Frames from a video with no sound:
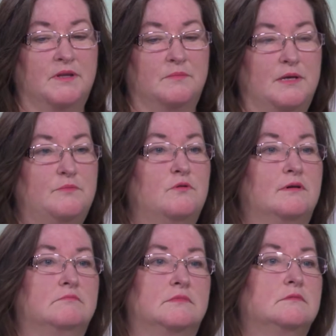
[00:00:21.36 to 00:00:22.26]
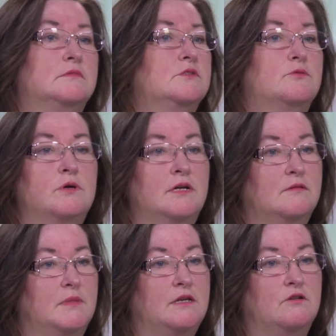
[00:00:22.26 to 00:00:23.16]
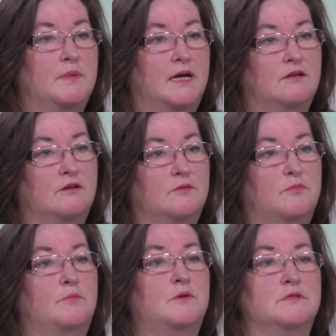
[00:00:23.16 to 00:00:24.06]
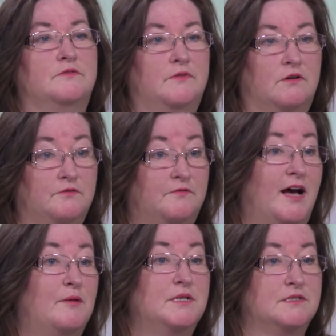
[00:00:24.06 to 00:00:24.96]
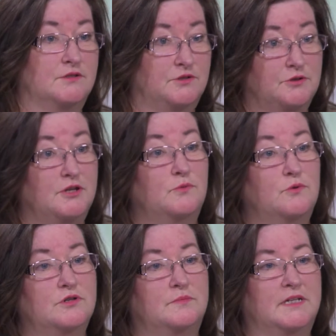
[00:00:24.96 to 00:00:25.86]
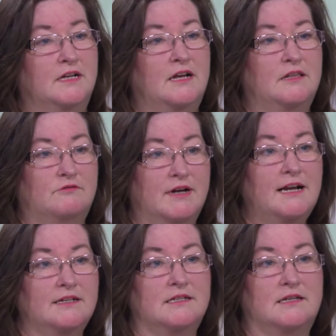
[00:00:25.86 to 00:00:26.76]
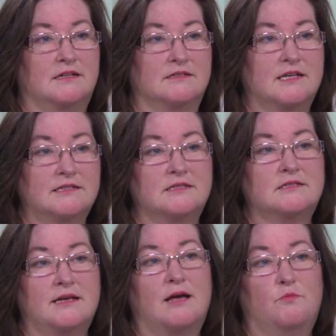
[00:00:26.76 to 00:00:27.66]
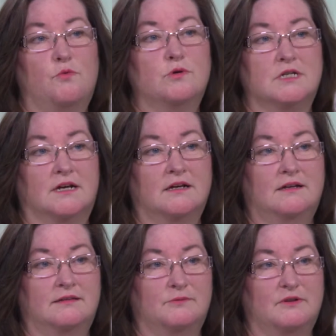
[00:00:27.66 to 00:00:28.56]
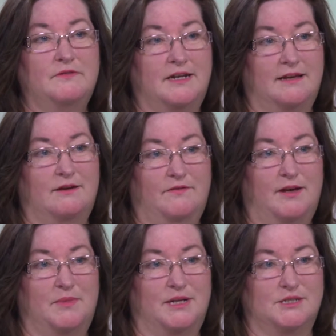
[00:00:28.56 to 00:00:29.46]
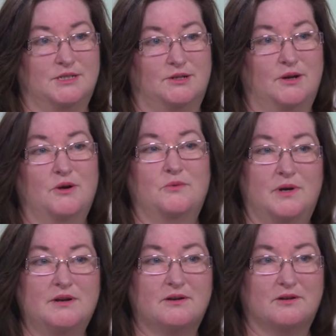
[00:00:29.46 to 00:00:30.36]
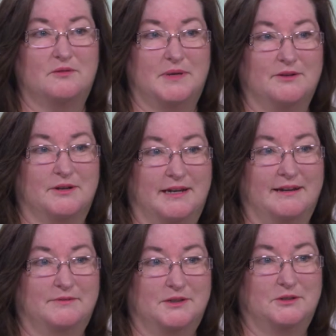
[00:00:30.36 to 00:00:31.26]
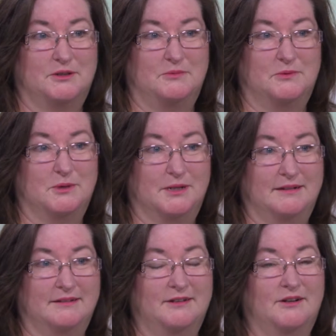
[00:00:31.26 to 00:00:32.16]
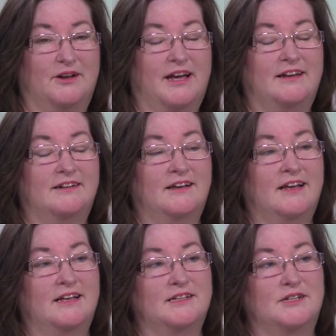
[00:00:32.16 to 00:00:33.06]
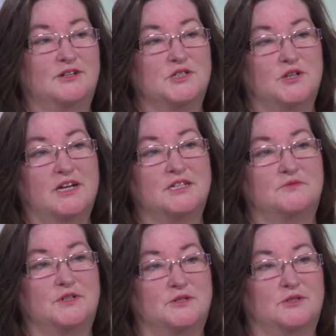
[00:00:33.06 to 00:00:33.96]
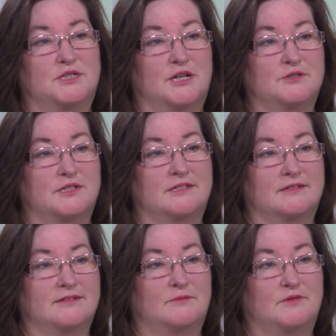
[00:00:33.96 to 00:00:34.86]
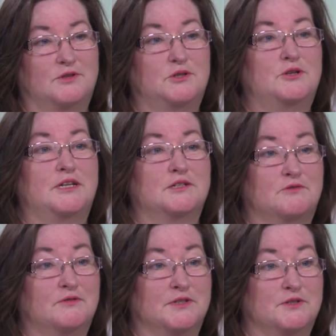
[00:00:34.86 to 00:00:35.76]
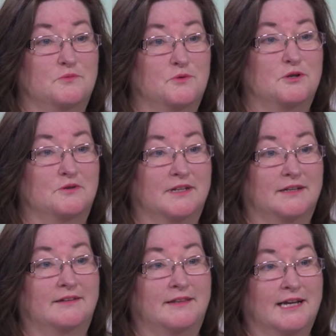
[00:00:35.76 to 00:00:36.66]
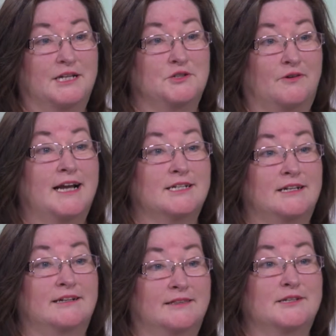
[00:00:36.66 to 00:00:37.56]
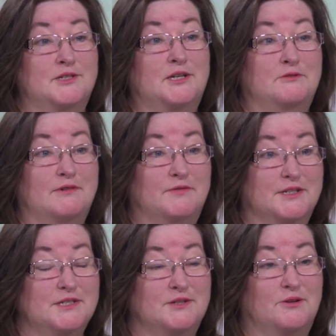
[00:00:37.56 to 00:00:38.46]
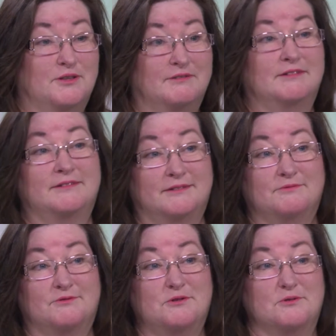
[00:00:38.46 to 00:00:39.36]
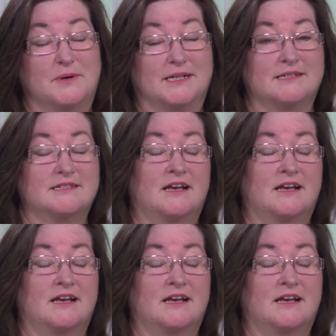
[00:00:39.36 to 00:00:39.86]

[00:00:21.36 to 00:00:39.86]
people talking in the media about, you know, the problems of farmers and dirty water, but the reality is that's the same water that we're feeding our families, so we're not going to be looking out for dirty water, you know, and you know, science and research tells us that some of the dirtiest rivers and water in the country are actually in the city rivers, not the rural ones.